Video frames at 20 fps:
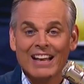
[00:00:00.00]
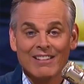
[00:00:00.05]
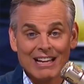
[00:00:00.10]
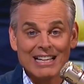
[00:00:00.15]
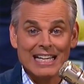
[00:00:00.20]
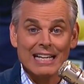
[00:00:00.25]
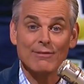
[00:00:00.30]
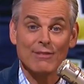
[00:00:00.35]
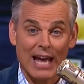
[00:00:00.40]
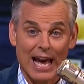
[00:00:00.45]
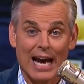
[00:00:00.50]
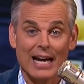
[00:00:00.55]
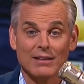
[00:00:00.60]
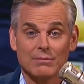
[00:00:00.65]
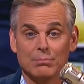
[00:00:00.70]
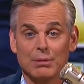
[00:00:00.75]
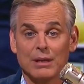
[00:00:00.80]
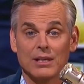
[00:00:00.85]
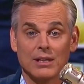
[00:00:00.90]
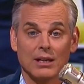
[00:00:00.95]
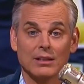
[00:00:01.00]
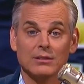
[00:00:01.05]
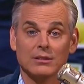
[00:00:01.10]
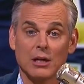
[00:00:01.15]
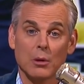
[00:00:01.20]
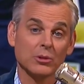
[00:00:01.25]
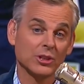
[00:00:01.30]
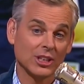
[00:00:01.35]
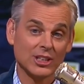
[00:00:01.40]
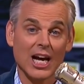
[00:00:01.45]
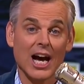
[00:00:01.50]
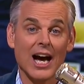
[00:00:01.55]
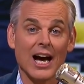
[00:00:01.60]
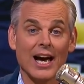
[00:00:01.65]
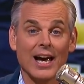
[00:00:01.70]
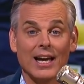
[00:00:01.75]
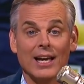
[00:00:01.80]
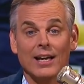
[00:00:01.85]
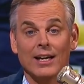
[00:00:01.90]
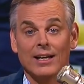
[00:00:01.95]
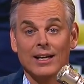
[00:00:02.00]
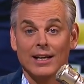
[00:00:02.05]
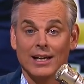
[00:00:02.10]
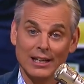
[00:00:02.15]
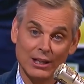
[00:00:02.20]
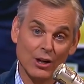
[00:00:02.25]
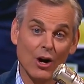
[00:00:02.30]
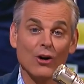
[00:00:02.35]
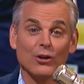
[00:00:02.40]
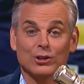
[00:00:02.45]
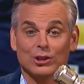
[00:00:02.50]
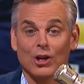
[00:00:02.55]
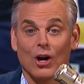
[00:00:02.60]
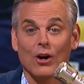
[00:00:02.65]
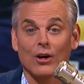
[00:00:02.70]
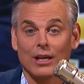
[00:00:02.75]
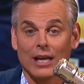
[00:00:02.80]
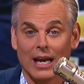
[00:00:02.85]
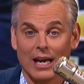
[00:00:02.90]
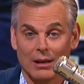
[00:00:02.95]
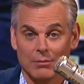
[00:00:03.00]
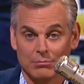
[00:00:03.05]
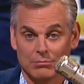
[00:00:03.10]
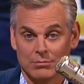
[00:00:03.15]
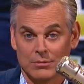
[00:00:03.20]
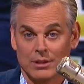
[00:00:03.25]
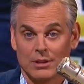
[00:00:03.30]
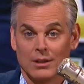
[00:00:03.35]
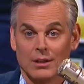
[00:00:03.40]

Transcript: They did that because there was a tie in an All Star game.